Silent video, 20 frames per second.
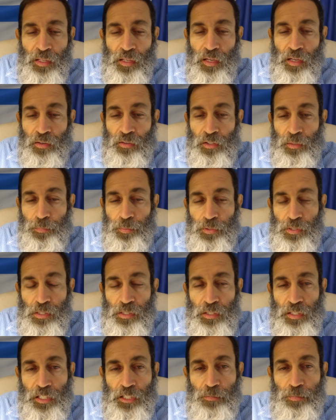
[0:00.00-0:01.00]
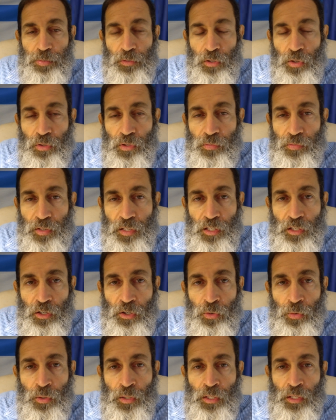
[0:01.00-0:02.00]
I'm going to put his links below the
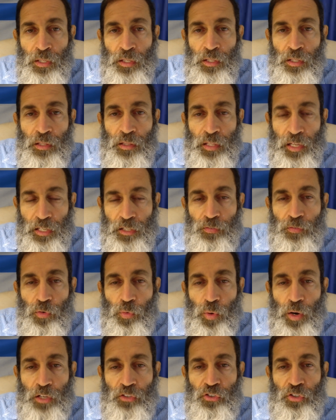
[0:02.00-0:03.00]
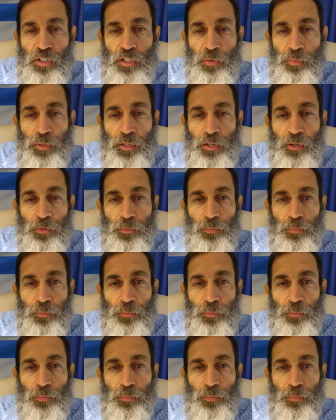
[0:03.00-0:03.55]
video. Thank you for watching. Here we go.